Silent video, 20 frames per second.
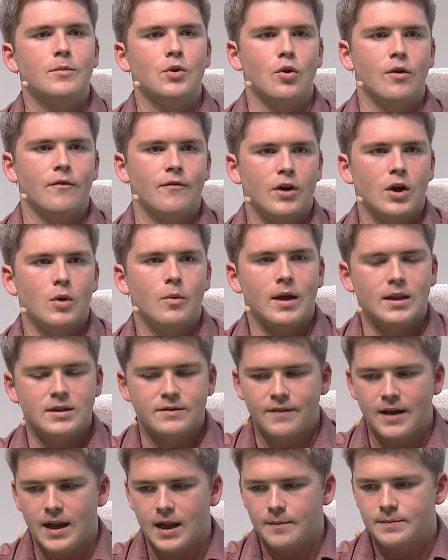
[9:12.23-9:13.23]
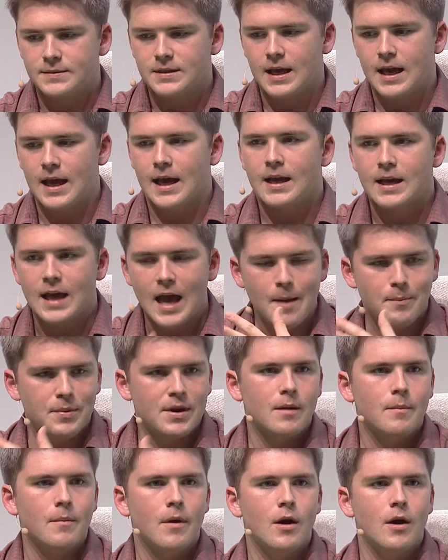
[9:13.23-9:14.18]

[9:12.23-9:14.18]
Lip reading: you know, a very well-developed capital